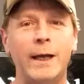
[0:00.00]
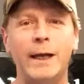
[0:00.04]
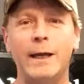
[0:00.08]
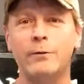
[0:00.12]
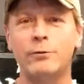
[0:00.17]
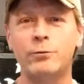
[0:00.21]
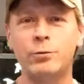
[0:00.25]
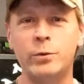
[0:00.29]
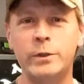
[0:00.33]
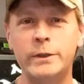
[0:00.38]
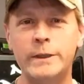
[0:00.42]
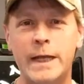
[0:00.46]

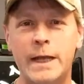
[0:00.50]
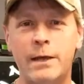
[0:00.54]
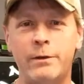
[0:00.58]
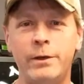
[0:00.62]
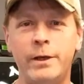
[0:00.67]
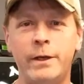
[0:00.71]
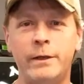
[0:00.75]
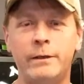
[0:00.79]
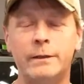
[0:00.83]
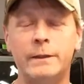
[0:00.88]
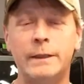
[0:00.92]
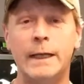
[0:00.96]
House. We're down
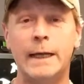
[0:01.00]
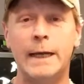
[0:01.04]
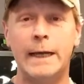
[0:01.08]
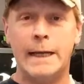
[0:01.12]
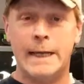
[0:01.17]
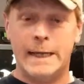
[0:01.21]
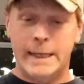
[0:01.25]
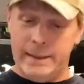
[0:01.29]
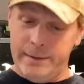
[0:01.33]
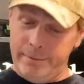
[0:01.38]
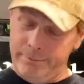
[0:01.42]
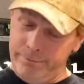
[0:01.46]
here in the
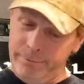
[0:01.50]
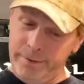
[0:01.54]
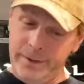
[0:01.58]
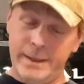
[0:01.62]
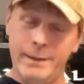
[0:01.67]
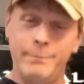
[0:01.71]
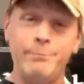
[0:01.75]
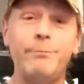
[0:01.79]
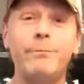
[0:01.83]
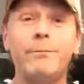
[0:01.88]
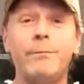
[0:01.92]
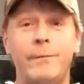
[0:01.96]
hide.
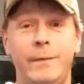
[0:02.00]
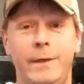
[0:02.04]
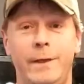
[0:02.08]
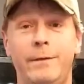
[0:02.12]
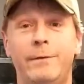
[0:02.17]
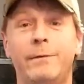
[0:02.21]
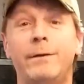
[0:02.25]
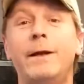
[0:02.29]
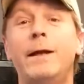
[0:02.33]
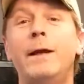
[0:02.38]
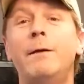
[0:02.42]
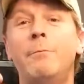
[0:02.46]
Yep,
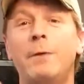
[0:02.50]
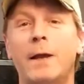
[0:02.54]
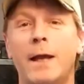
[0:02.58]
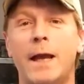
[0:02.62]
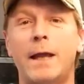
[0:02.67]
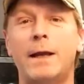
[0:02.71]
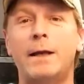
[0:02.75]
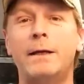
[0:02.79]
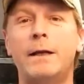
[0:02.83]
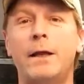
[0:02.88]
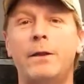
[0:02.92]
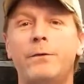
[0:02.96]
here I am. I
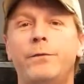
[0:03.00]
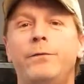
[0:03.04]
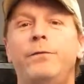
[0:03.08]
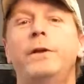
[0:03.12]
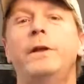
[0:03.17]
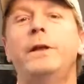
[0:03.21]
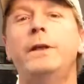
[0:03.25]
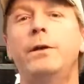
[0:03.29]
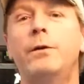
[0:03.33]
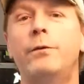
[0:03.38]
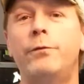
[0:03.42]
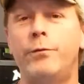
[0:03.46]
got another
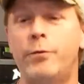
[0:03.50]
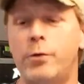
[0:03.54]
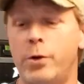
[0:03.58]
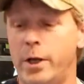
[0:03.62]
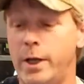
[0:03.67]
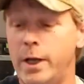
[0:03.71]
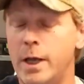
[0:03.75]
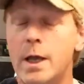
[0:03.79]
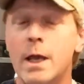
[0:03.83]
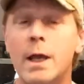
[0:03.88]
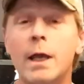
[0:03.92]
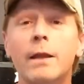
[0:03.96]
video for
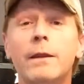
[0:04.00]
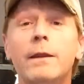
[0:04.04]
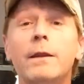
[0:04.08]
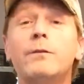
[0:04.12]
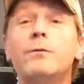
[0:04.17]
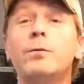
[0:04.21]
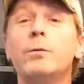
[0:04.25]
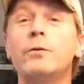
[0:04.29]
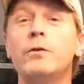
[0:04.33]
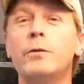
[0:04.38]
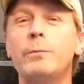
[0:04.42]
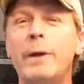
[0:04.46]
you. This
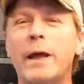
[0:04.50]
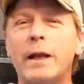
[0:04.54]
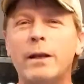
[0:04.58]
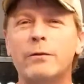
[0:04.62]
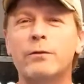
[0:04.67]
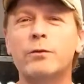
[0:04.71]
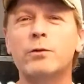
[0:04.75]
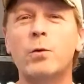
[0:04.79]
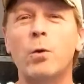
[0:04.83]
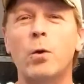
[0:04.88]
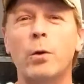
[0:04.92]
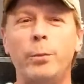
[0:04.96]
one's about a
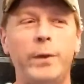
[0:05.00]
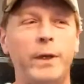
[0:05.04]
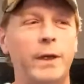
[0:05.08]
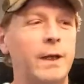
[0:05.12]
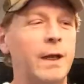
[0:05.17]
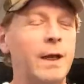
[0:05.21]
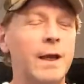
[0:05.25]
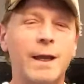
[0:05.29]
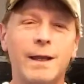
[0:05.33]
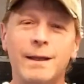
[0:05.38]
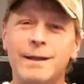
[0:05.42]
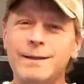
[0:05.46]
scorpion.
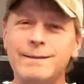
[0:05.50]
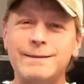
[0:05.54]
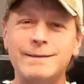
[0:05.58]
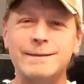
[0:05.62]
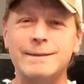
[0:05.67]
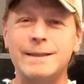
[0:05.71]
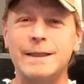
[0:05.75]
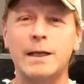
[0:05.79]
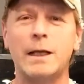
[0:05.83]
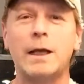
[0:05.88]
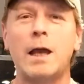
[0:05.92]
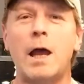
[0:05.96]
This
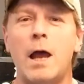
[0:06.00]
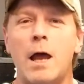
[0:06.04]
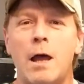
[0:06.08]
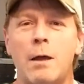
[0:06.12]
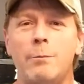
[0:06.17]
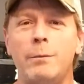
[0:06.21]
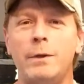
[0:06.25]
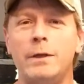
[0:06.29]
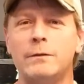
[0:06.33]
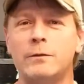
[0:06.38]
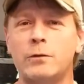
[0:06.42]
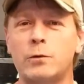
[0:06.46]
is a
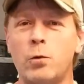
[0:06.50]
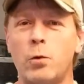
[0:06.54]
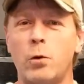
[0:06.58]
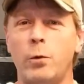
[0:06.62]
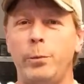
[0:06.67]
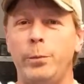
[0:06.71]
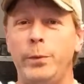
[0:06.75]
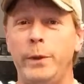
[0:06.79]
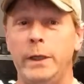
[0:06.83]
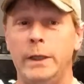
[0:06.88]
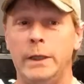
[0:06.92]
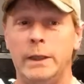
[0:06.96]
common
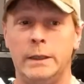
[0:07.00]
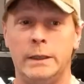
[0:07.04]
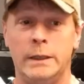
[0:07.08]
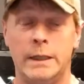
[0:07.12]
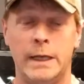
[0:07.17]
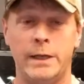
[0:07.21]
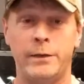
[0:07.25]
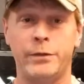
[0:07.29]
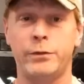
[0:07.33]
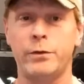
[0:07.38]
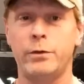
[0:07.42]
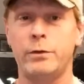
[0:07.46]
scorpion in
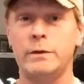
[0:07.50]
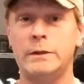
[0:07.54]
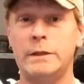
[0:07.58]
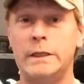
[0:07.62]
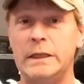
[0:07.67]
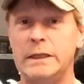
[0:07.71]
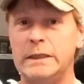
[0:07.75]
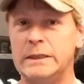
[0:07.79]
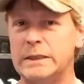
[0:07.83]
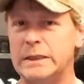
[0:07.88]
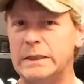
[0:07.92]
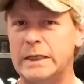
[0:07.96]
like
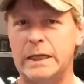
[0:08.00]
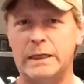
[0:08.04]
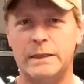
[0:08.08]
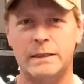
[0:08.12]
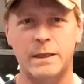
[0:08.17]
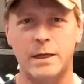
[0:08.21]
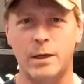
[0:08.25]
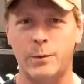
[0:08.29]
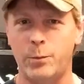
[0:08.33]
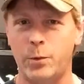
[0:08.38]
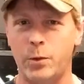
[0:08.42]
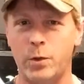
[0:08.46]
13 states,
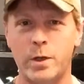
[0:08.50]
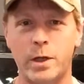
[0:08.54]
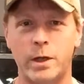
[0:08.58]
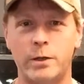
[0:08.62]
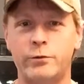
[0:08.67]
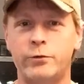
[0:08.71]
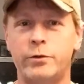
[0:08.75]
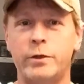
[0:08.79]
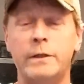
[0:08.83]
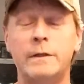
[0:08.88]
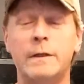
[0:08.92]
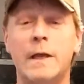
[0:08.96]
couple
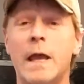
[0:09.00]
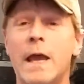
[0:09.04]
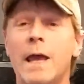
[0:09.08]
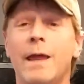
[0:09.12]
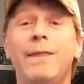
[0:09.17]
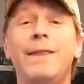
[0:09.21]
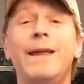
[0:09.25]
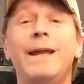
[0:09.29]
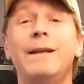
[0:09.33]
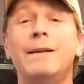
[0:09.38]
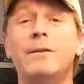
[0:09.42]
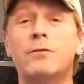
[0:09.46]
countries
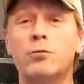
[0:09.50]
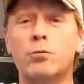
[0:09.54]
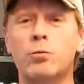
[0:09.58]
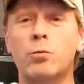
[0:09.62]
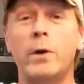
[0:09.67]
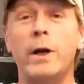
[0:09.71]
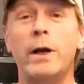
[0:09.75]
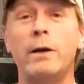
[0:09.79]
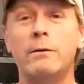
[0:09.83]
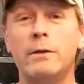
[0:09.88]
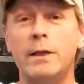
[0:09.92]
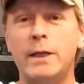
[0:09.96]
that is
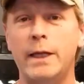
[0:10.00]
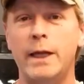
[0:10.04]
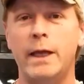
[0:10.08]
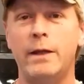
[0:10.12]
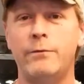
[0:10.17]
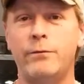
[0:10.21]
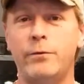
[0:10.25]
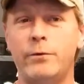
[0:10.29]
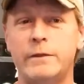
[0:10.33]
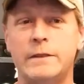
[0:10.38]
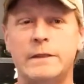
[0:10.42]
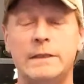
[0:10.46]
rarely
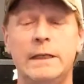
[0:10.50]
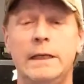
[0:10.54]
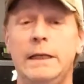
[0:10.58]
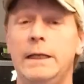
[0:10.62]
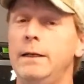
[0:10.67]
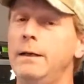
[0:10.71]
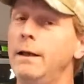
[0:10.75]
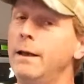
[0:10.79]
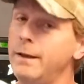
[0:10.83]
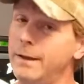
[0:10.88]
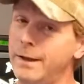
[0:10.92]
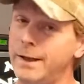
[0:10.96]
ever
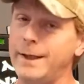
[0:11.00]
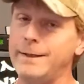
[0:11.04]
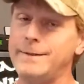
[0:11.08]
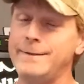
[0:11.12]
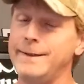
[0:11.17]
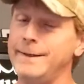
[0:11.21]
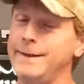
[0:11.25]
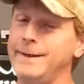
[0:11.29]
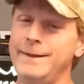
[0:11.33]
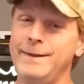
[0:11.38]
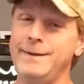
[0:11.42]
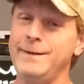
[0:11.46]
seen.
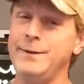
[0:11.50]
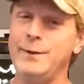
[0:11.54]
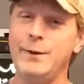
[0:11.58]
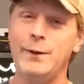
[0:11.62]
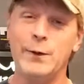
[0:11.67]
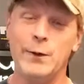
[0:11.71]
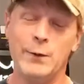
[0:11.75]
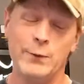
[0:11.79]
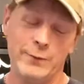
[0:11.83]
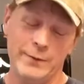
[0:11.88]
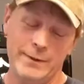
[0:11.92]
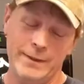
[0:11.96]
That's in, you
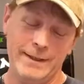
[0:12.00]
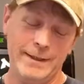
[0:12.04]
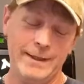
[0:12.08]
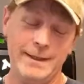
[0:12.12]
know,